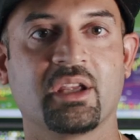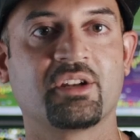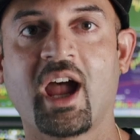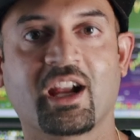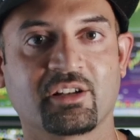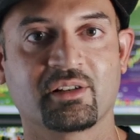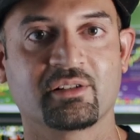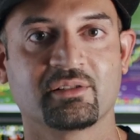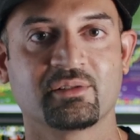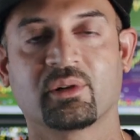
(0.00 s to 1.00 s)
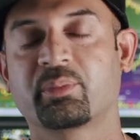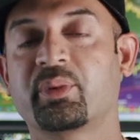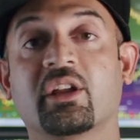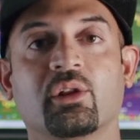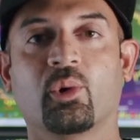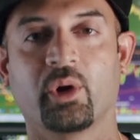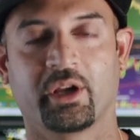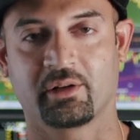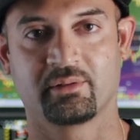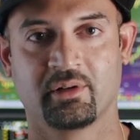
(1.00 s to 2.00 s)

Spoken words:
a doctor or be a lawyer,